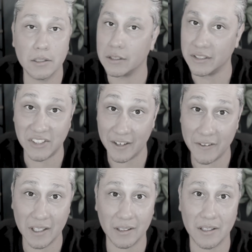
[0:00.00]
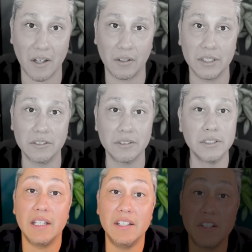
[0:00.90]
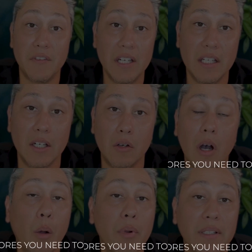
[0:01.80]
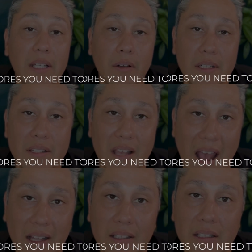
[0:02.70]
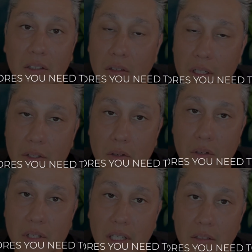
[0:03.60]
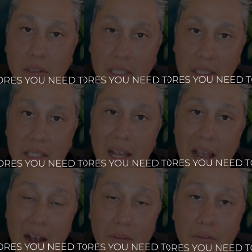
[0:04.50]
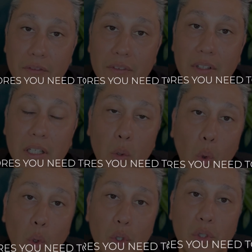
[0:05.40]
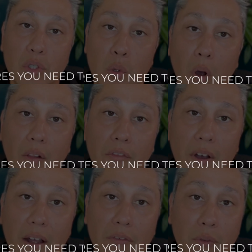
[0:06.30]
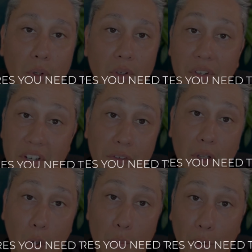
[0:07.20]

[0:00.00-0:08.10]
you're definitely not alone. In this video, I'll break down exactly the credit scores that you need to have in order to qualify for the different loan